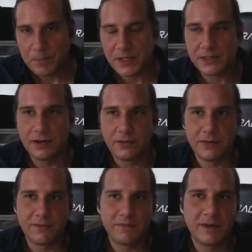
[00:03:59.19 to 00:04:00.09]
So if you're
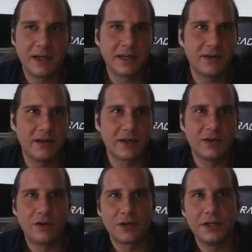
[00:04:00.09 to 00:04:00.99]
finding you're having
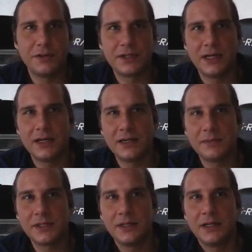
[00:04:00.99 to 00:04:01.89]
long queue
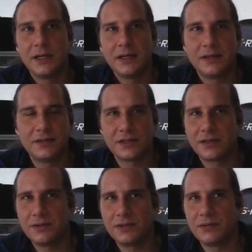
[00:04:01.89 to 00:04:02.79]
times, then just
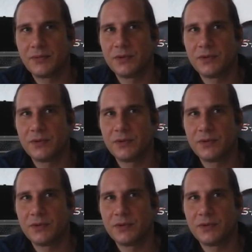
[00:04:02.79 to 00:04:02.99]
go do them through